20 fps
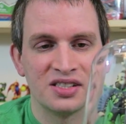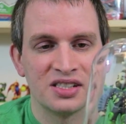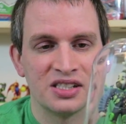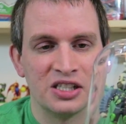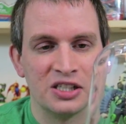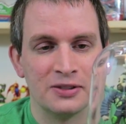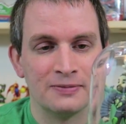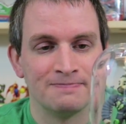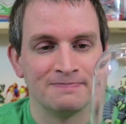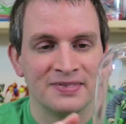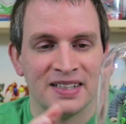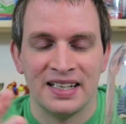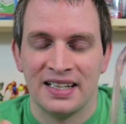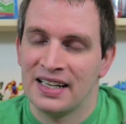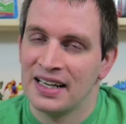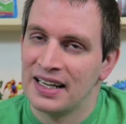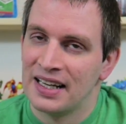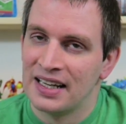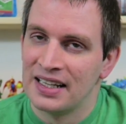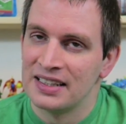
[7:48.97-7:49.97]
So
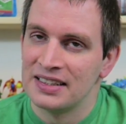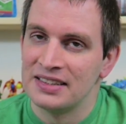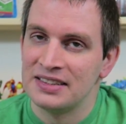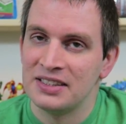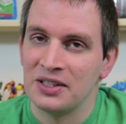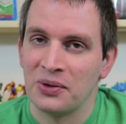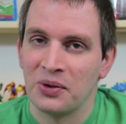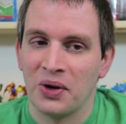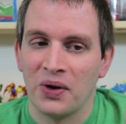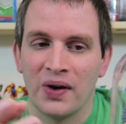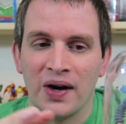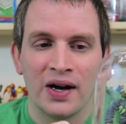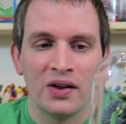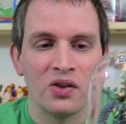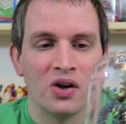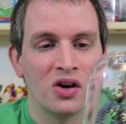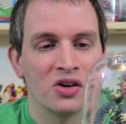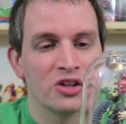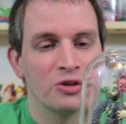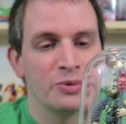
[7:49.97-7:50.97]
don't know how
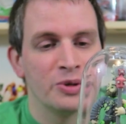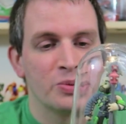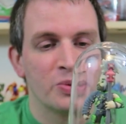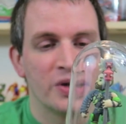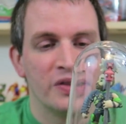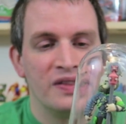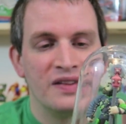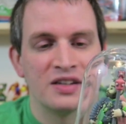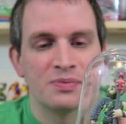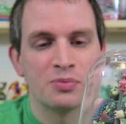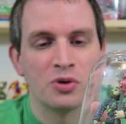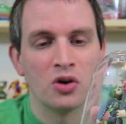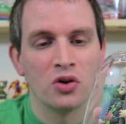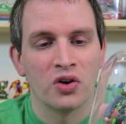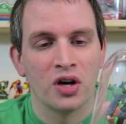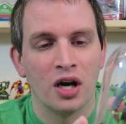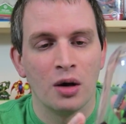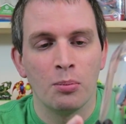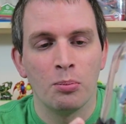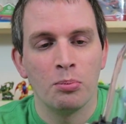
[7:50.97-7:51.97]
long they'll be running this
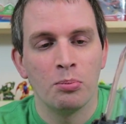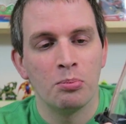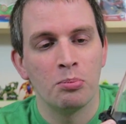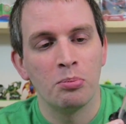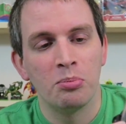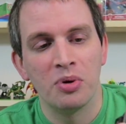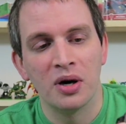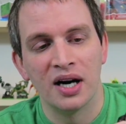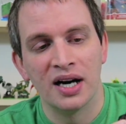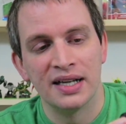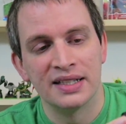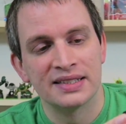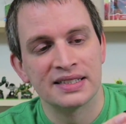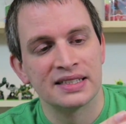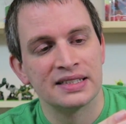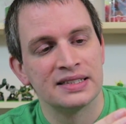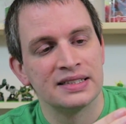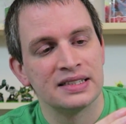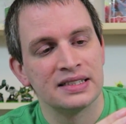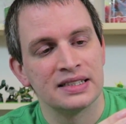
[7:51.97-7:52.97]
program, but